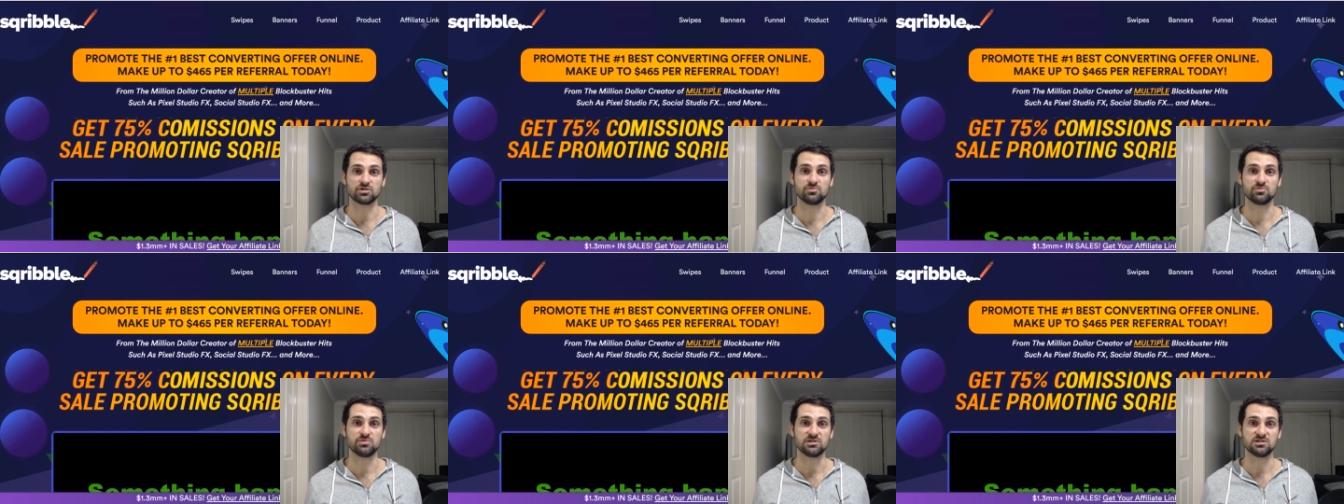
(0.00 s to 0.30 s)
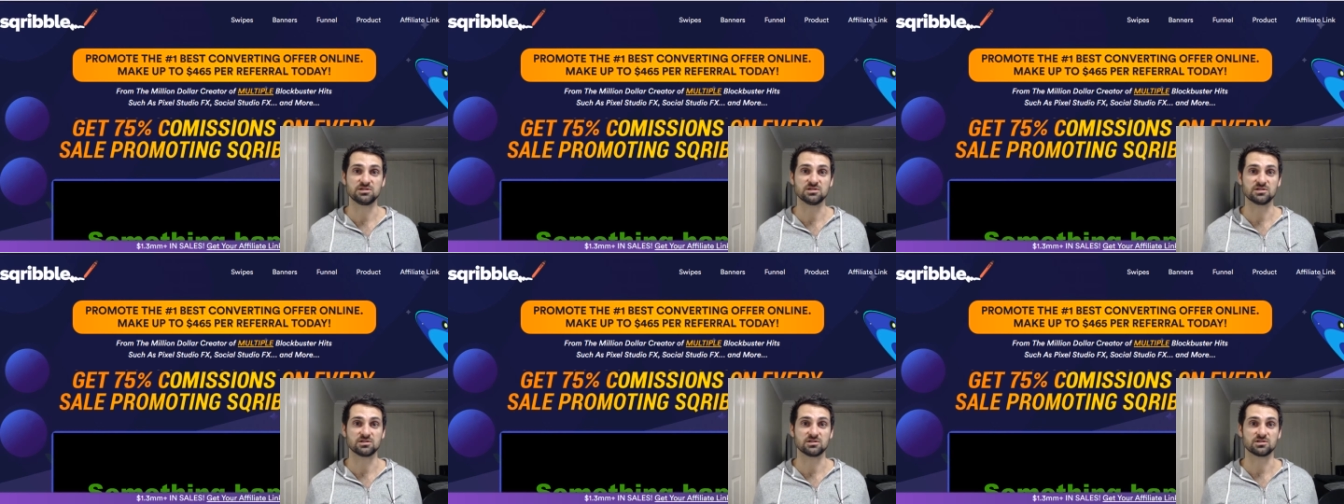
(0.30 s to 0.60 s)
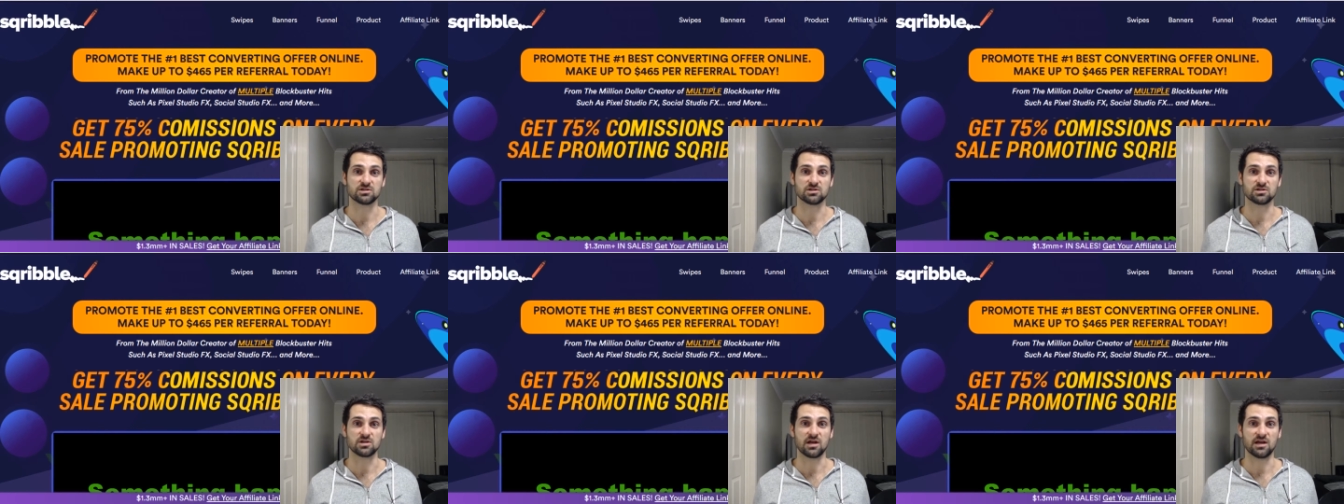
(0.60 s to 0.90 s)
to
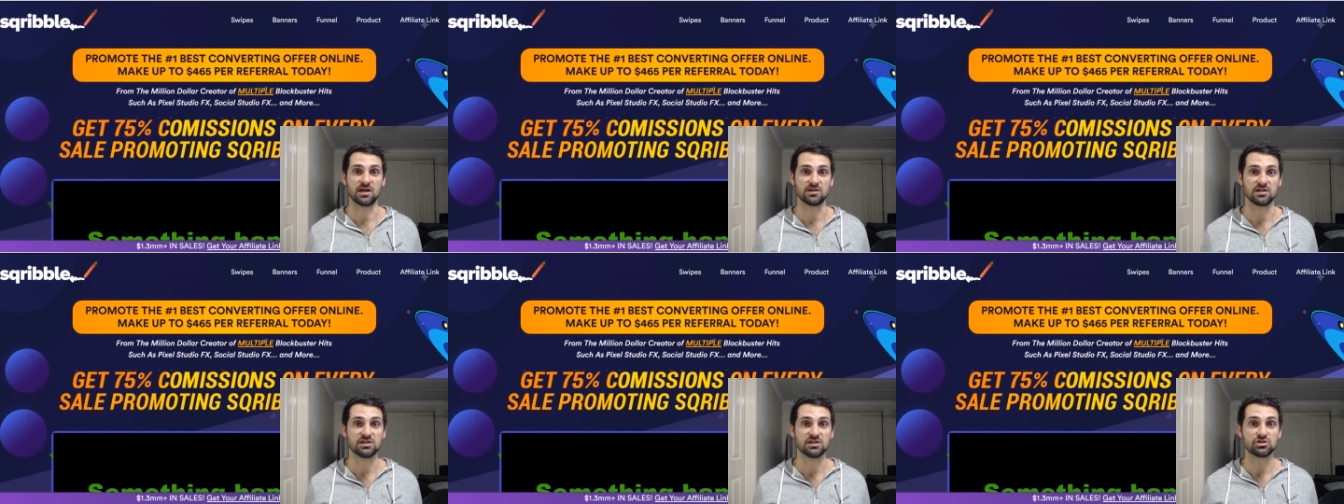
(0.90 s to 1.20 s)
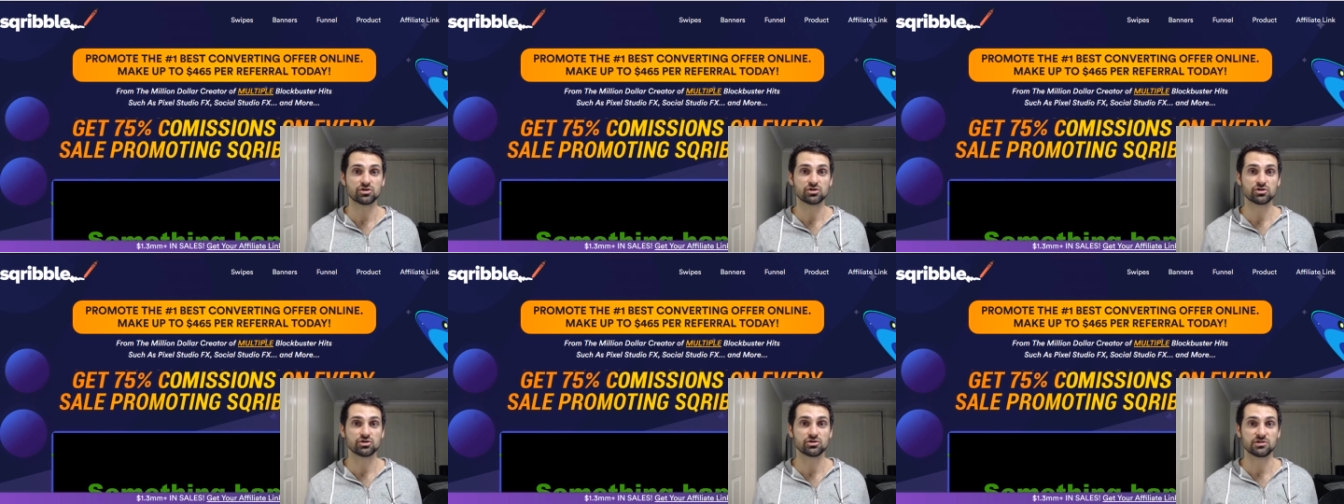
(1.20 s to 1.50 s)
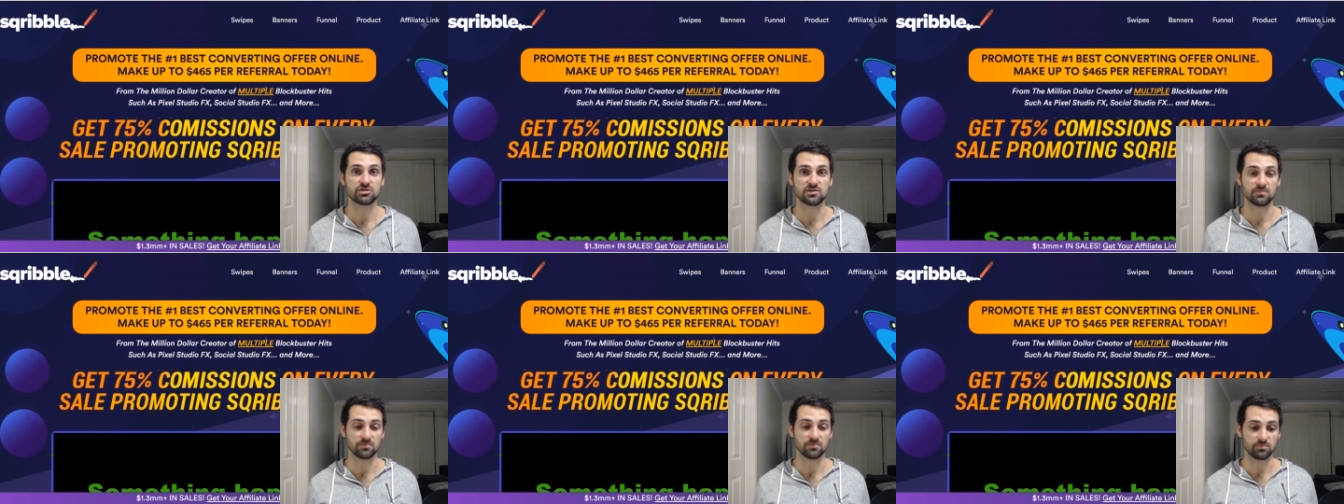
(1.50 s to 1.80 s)
businesses and
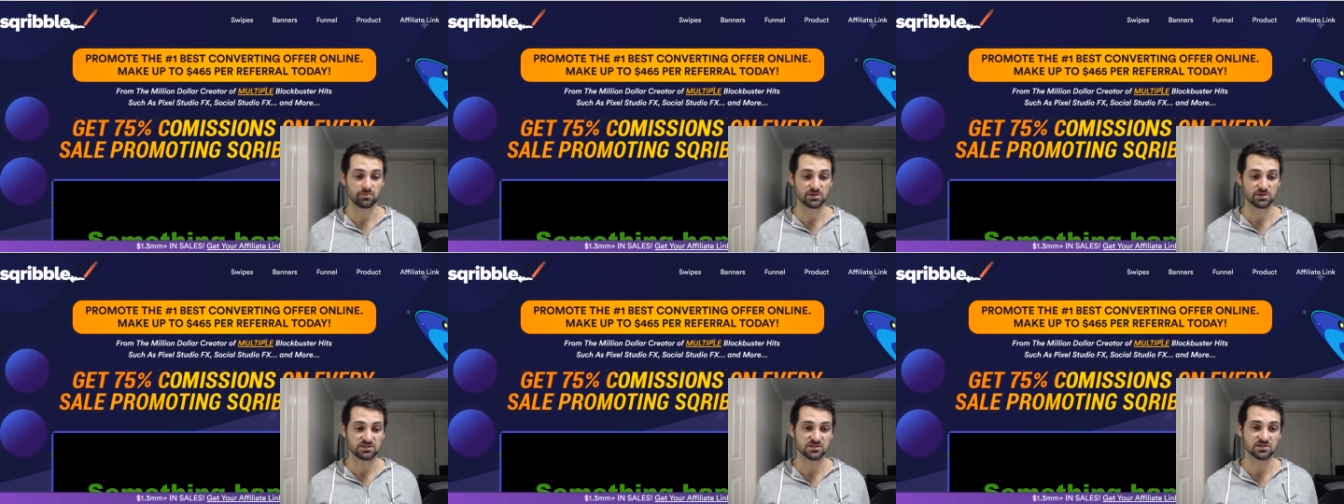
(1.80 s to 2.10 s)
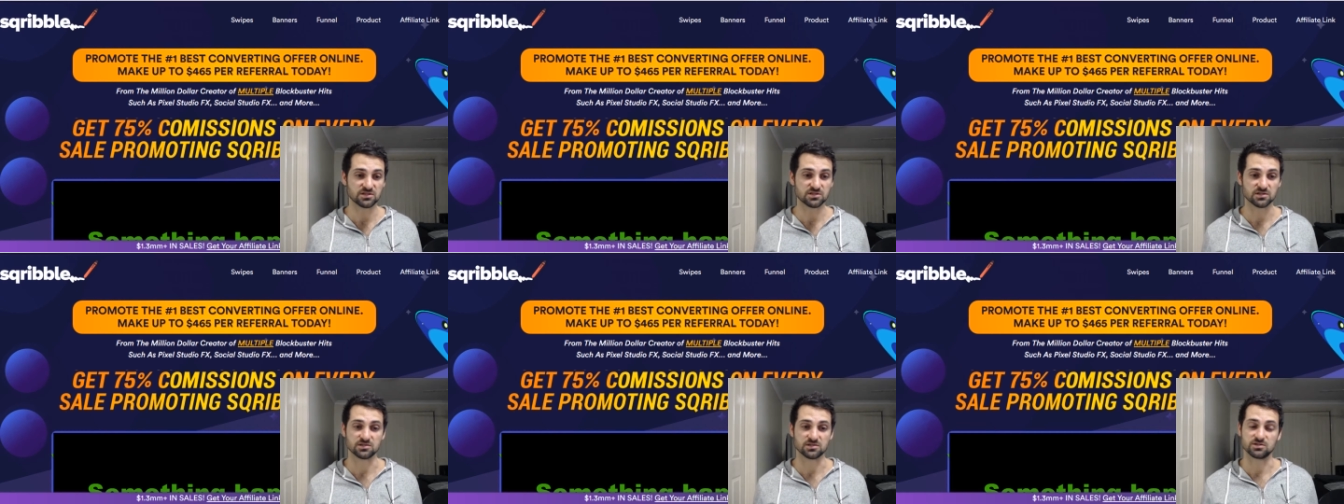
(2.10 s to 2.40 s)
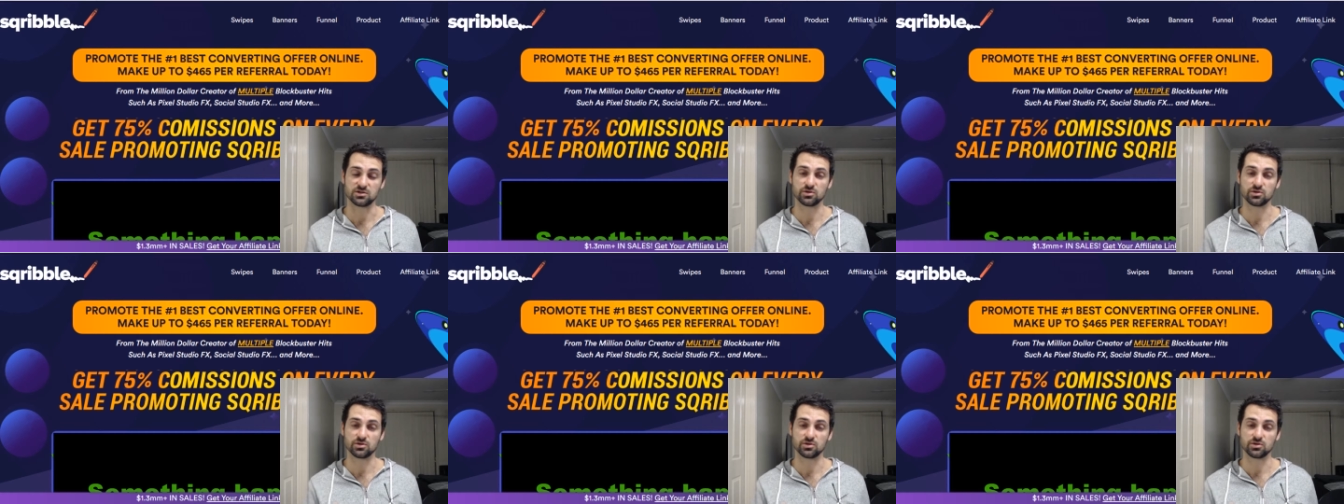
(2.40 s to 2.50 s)
introducing businesses